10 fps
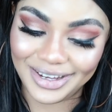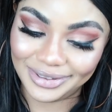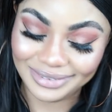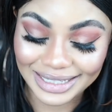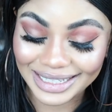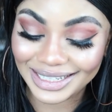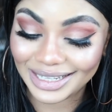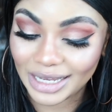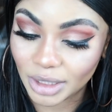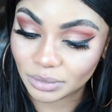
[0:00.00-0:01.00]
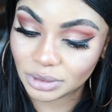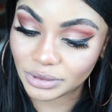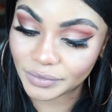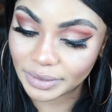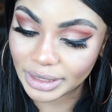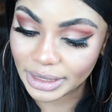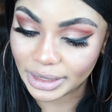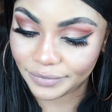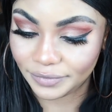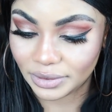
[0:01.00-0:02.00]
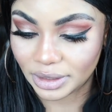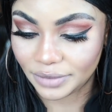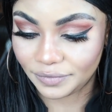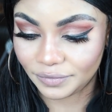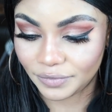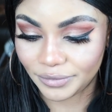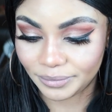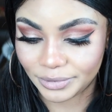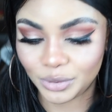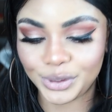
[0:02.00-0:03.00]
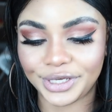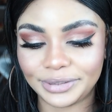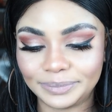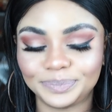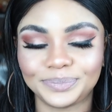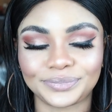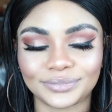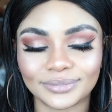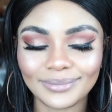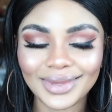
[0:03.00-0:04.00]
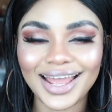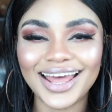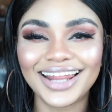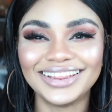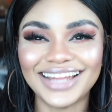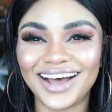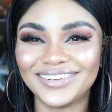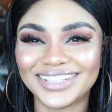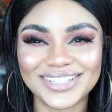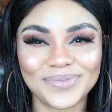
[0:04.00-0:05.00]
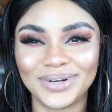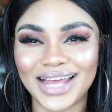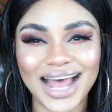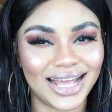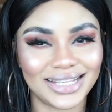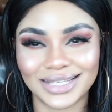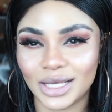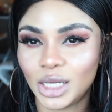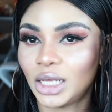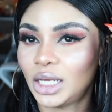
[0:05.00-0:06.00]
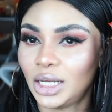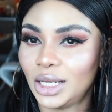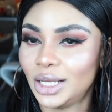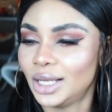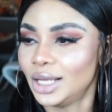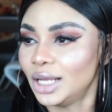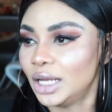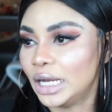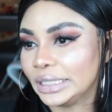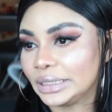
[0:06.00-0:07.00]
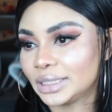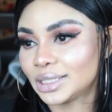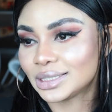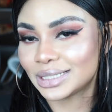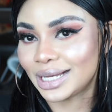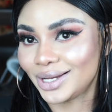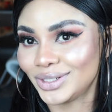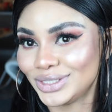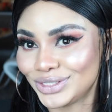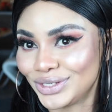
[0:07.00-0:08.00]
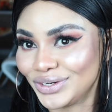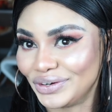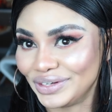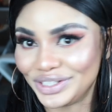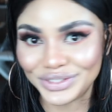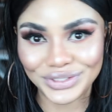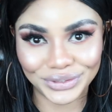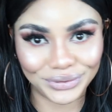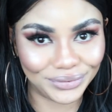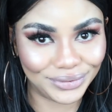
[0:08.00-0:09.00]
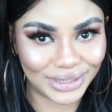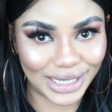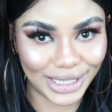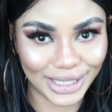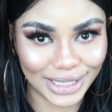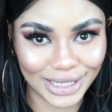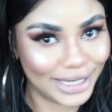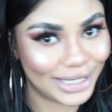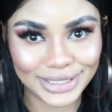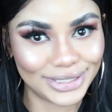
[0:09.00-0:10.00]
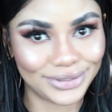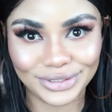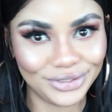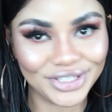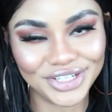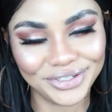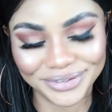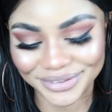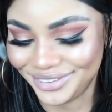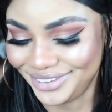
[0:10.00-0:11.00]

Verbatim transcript: Okay, I would cry. feel like. Okay. Now, this one has, uh, I think, a psychological issue. Like, I heard this Tony on you.